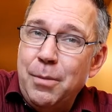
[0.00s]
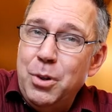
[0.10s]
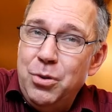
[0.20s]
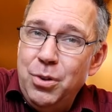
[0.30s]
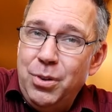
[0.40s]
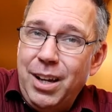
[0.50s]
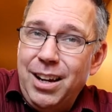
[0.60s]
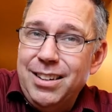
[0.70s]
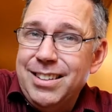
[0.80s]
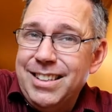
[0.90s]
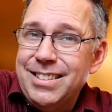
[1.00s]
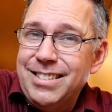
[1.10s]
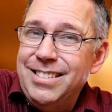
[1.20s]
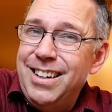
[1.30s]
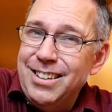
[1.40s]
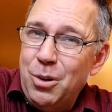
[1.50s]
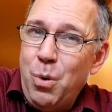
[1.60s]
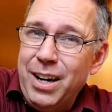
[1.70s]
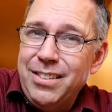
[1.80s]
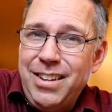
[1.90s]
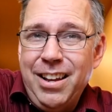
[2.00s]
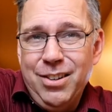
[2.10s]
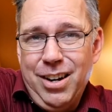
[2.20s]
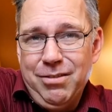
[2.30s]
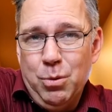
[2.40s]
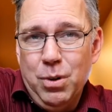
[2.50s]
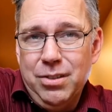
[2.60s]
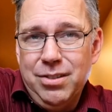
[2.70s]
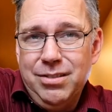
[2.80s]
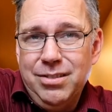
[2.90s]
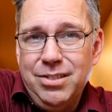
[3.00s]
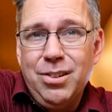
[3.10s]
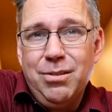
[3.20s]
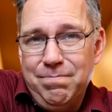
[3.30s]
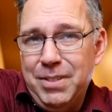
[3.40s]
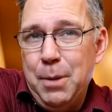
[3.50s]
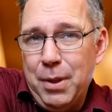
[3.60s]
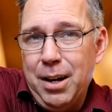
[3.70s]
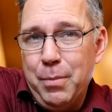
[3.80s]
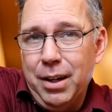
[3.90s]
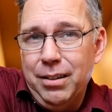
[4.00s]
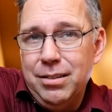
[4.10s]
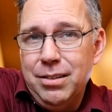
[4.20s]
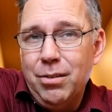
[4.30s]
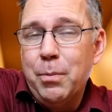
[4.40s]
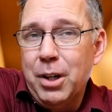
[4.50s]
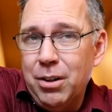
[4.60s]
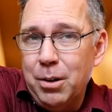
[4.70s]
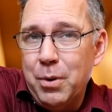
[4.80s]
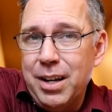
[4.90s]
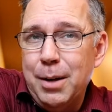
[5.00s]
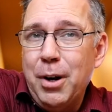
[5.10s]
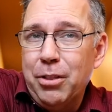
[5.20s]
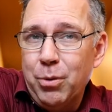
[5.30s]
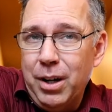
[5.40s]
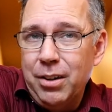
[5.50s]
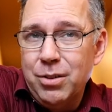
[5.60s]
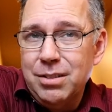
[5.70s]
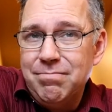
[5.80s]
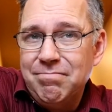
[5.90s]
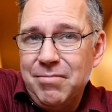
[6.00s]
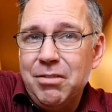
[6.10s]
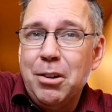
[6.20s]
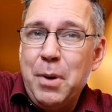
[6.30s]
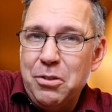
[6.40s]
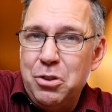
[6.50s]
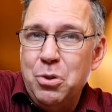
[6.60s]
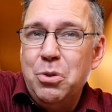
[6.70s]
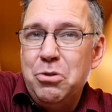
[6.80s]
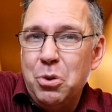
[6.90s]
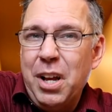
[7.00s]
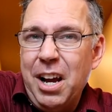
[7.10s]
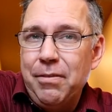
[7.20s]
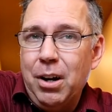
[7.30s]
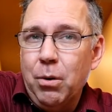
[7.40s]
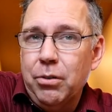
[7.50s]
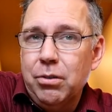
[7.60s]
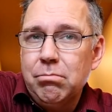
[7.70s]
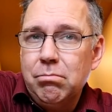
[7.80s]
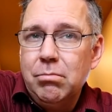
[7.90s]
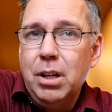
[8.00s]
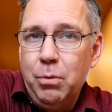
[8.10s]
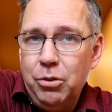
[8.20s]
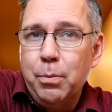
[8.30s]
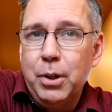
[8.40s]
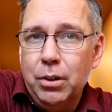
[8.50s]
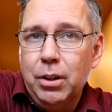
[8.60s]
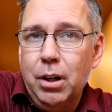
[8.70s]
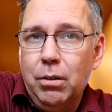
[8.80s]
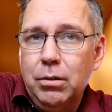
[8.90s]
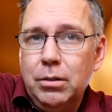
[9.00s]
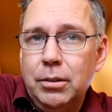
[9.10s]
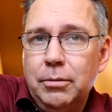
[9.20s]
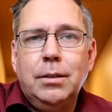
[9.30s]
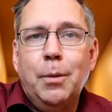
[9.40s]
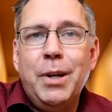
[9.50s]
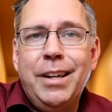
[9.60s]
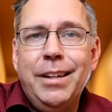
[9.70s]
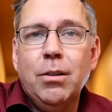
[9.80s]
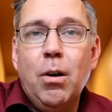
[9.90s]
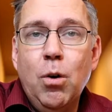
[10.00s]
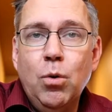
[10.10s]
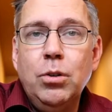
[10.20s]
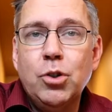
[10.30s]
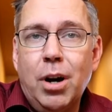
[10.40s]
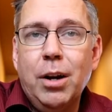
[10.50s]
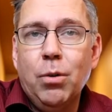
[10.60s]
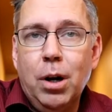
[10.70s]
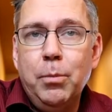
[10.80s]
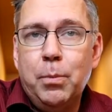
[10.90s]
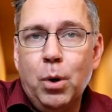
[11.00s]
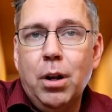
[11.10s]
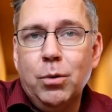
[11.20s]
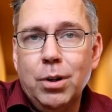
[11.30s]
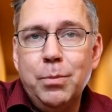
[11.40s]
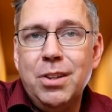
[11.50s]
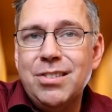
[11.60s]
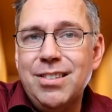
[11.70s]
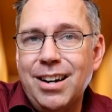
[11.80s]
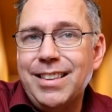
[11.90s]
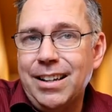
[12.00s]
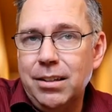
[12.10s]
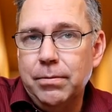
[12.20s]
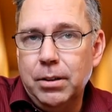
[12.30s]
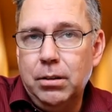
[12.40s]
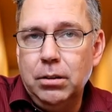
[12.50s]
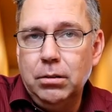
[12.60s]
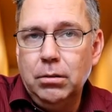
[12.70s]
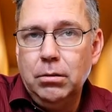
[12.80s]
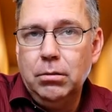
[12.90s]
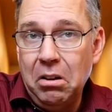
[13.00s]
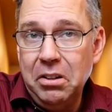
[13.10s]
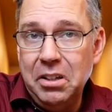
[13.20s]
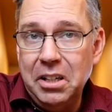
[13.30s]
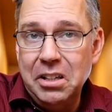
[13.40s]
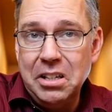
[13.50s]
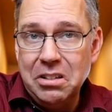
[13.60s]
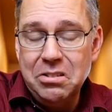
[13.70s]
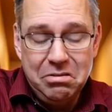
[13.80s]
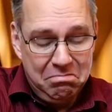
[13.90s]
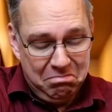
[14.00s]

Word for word: time you do that, it gets not quite as tender afterwards. So keep that in mind. So I'm gonna cook them today about 300 for about two, two and a half hours, and we should be good to go. Now making your own dry rub to put on ribs is not that difficult. All you need is